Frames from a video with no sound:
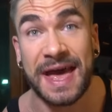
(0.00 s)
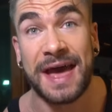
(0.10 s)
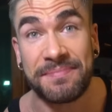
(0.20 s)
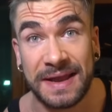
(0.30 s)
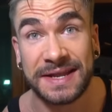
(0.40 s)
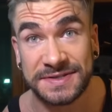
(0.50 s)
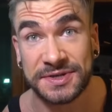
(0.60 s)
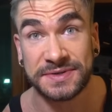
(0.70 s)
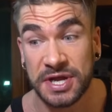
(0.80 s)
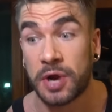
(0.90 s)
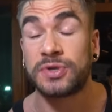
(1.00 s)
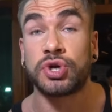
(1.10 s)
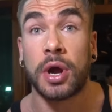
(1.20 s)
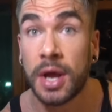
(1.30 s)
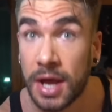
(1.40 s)
that many desserts here, which
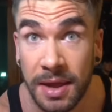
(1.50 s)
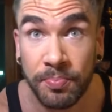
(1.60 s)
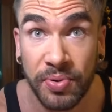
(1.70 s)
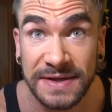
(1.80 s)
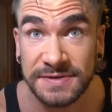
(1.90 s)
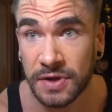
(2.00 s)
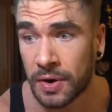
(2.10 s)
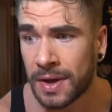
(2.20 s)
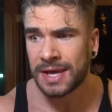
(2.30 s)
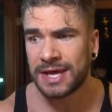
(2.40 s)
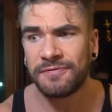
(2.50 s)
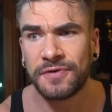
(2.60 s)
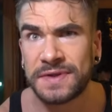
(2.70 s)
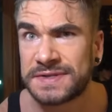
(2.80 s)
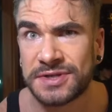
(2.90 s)
are impressive though. Even
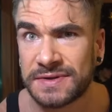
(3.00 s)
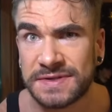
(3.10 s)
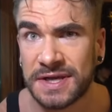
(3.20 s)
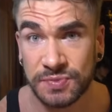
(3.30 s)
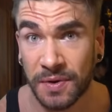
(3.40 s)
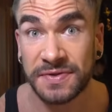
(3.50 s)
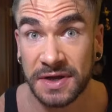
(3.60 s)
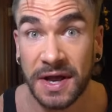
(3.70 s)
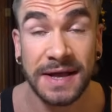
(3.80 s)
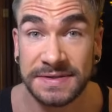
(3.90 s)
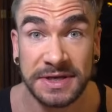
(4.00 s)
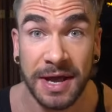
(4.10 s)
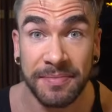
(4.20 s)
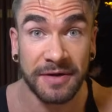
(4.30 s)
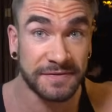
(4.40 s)
for the desserts, it's worth the cost to
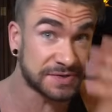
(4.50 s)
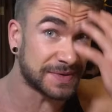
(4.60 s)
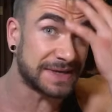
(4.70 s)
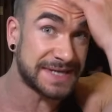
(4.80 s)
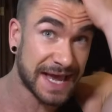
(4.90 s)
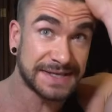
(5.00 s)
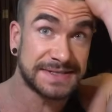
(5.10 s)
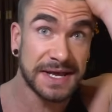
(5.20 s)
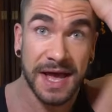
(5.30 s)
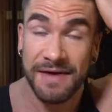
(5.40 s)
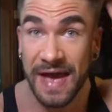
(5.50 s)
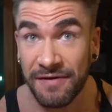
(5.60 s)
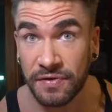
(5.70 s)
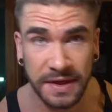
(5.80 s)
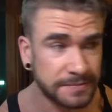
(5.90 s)
come here if you just want to taste of
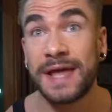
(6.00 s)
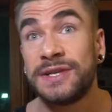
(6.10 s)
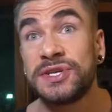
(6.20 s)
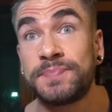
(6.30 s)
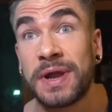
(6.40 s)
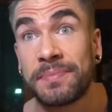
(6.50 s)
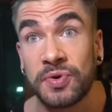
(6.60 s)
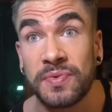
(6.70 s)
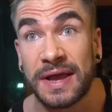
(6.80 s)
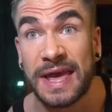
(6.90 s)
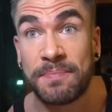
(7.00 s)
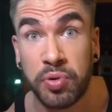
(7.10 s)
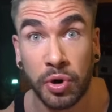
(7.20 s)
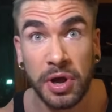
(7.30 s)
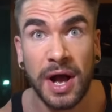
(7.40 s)
everything. And they just put up new like
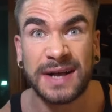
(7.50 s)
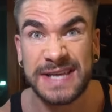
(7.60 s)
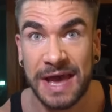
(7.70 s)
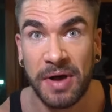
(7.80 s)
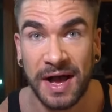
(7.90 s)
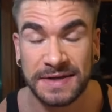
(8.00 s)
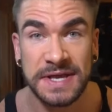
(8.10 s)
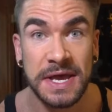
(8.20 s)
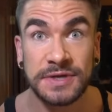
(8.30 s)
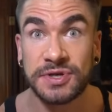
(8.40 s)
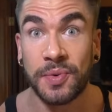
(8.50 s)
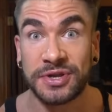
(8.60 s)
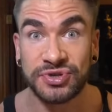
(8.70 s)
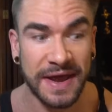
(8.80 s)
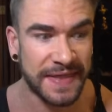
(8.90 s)
pork hocks, ham hocks, so I
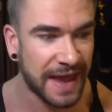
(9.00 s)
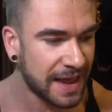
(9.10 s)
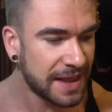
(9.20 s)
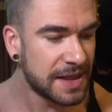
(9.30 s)
want to try that.